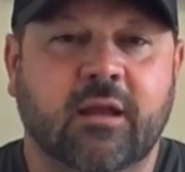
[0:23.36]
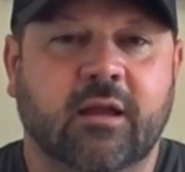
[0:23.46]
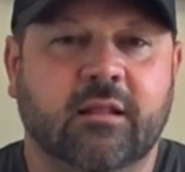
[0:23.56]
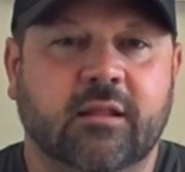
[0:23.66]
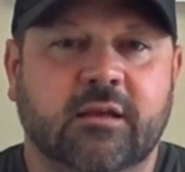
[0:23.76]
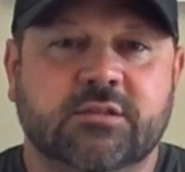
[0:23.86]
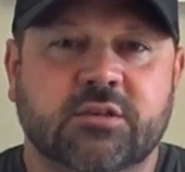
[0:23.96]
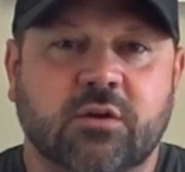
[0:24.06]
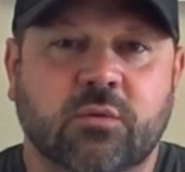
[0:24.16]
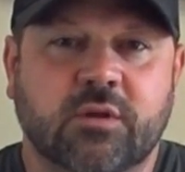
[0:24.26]
and let us
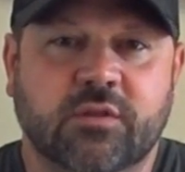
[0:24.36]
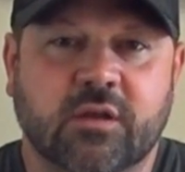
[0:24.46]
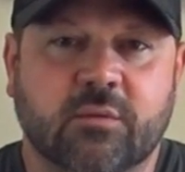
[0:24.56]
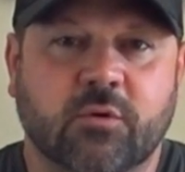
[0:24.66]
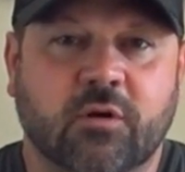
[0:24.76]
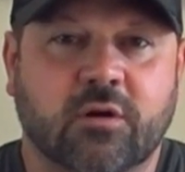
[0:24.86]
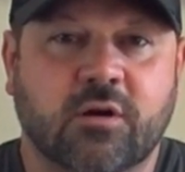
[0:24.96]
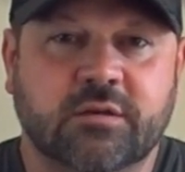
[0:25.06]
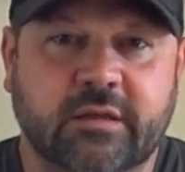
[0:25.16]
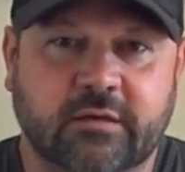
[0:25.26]
know what you think about our
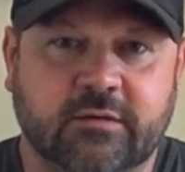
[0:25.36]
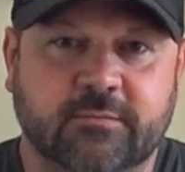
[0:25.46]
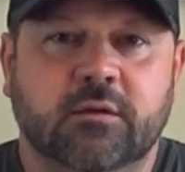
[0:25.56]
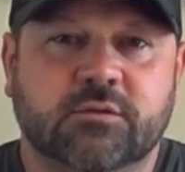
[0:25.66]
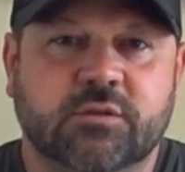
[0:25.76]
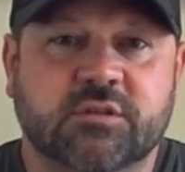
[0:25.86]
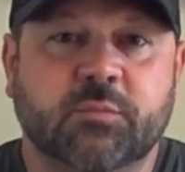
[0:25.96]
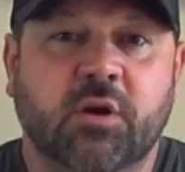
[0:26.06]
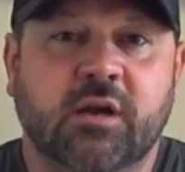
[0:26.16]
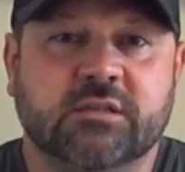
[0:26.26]
content. So this
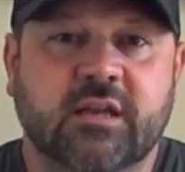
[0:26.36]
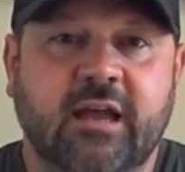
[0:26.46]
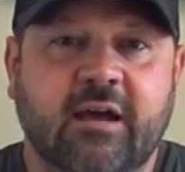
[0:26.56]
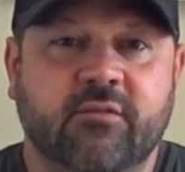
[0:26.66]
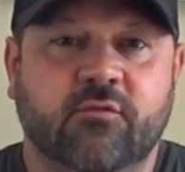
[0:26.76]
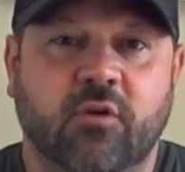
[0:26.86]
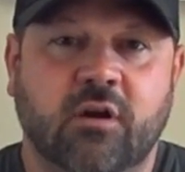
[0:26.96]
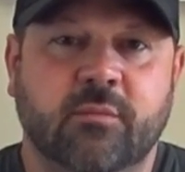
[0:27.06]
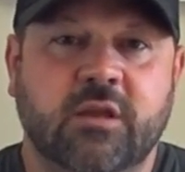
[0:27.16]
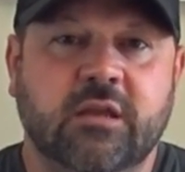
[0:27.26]
box I have in front
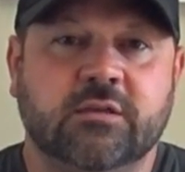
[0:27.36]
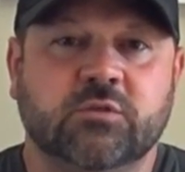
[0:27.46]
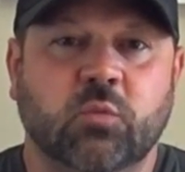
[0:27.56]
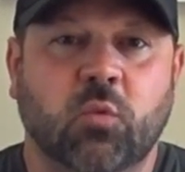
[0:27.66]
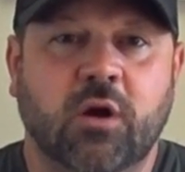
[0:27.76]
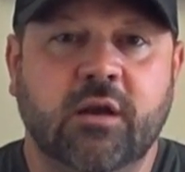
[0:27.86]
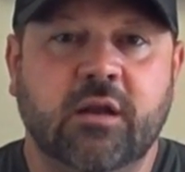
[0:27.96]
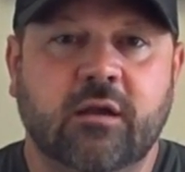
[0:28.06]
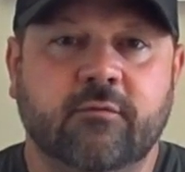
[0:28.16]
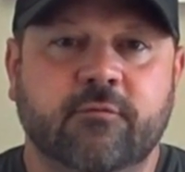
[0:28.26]
of me is one
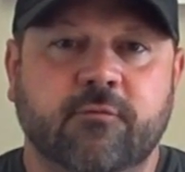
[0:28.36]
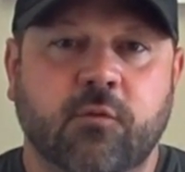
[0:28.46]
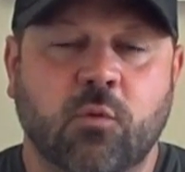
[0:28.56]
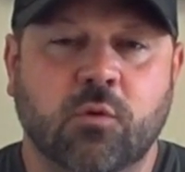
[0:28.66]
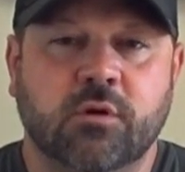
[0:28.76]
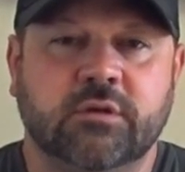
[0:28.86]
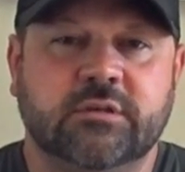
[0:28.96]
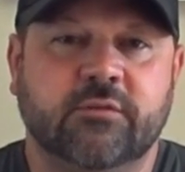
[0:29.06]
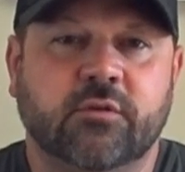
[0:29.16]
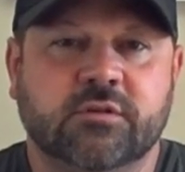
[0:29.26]
of four
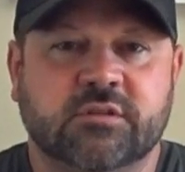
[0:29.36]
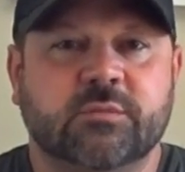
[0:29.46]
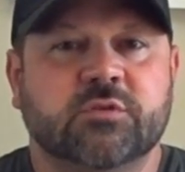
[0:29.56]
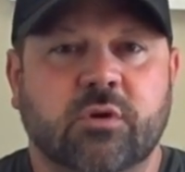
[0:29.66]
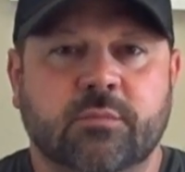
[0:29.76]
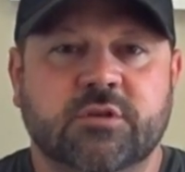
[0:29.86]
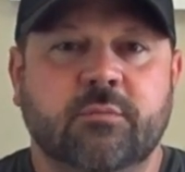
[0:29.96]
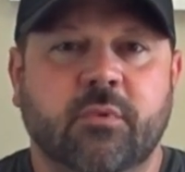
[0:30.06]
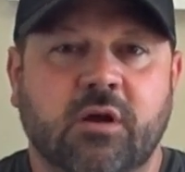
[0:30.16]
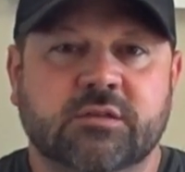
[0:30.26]
different
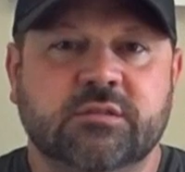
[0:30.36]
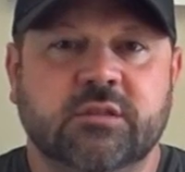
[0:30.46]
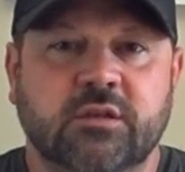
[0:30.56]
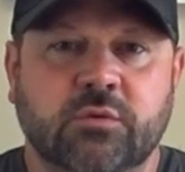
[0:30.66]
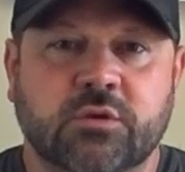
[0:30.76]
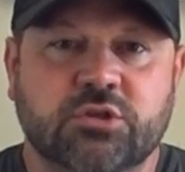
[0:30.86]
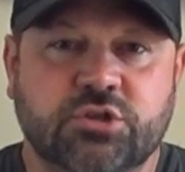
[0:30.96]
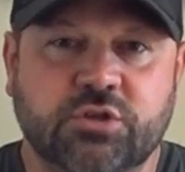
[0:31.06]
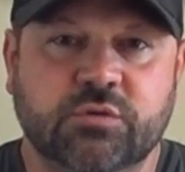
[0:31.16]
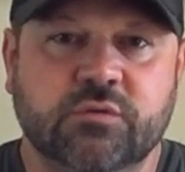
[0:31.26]
subscription boxes that you can
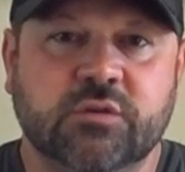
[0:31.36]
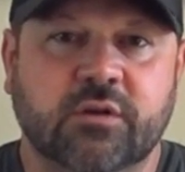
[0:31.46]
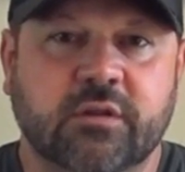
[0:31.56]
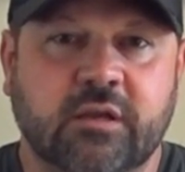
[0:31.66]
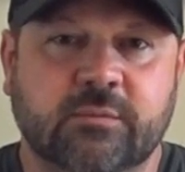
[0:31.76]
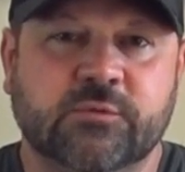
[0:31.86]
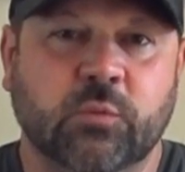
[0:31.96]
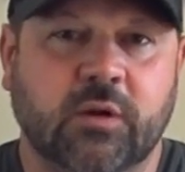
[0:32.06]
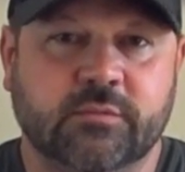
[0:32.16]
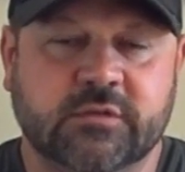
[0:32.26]
choose on the Gibbs
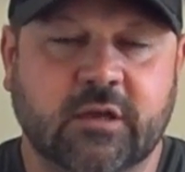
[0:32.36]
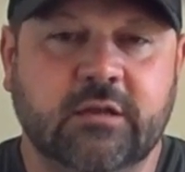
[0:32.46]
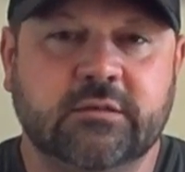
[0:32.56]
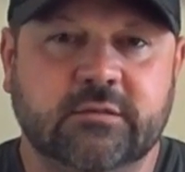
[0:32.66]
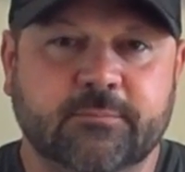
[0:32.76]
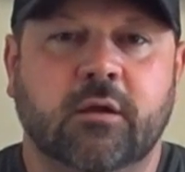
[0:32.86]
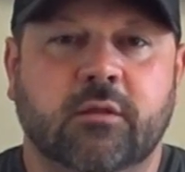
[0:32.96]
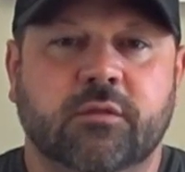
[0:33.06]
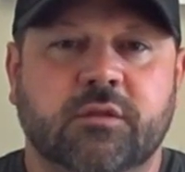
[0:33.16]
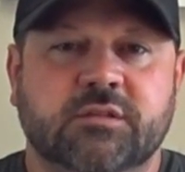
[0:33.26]
website.
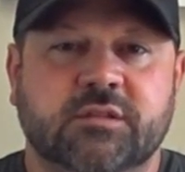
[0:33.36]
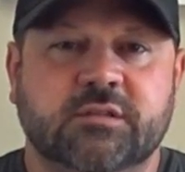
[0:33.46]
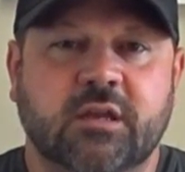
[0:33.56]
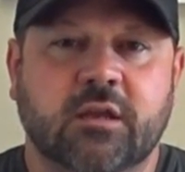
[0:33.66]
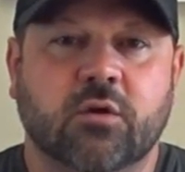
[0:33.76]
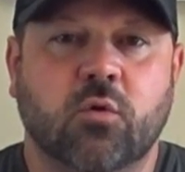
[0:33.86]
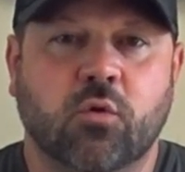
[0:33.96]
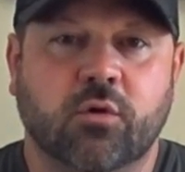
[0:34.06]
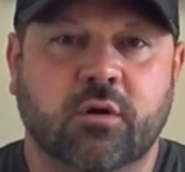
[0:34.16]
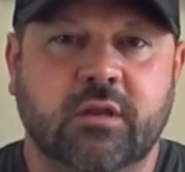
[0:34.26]
This is a
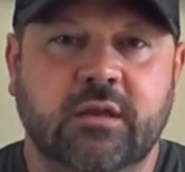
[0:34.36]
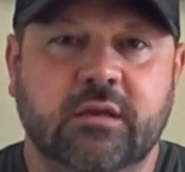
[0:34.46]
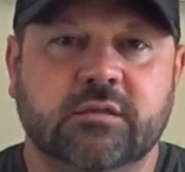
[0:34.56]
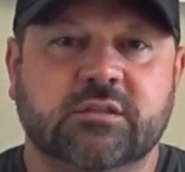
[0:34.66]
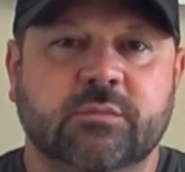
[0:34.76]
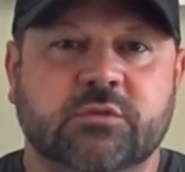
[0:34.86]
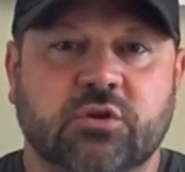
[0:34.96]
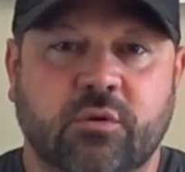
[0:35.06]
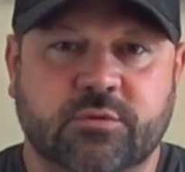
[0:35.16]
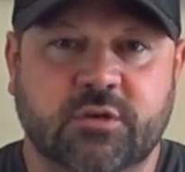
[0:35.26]
quarterly
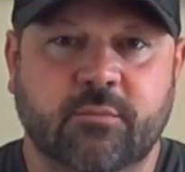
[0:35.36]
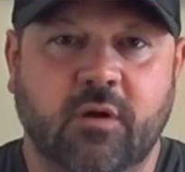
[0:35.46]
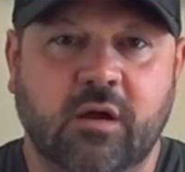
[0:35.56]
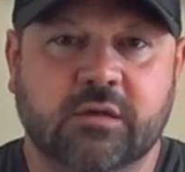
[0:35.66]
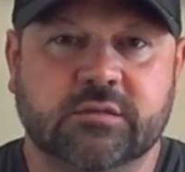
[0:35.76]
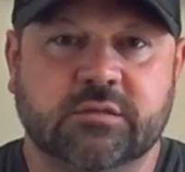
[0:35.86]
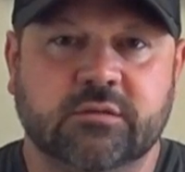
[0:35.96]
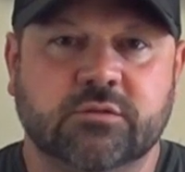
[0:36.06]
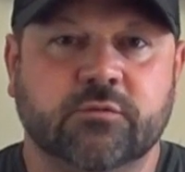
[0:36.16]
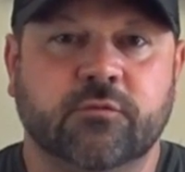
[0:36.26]
subscription box,
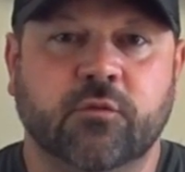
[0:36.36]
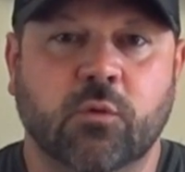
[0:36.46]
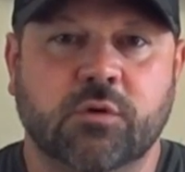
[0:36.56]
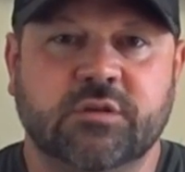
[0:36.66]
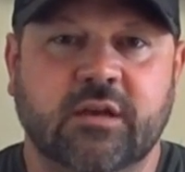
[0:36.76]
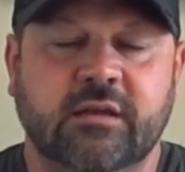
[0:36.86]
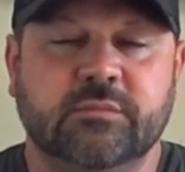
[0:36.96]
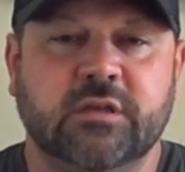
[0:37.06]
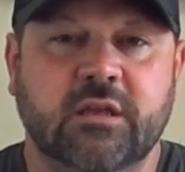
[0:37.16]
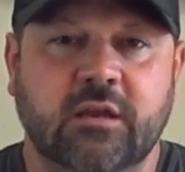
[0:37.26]
so four
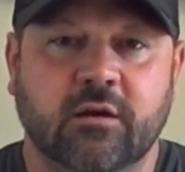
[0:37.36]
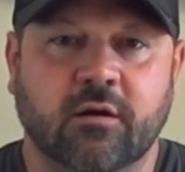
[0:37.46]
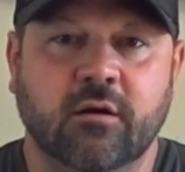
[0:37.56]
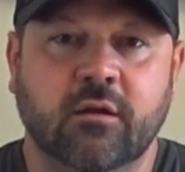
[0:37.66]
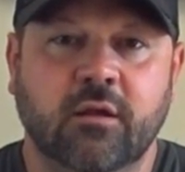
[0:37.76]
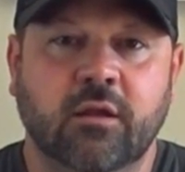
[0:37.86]
times a year.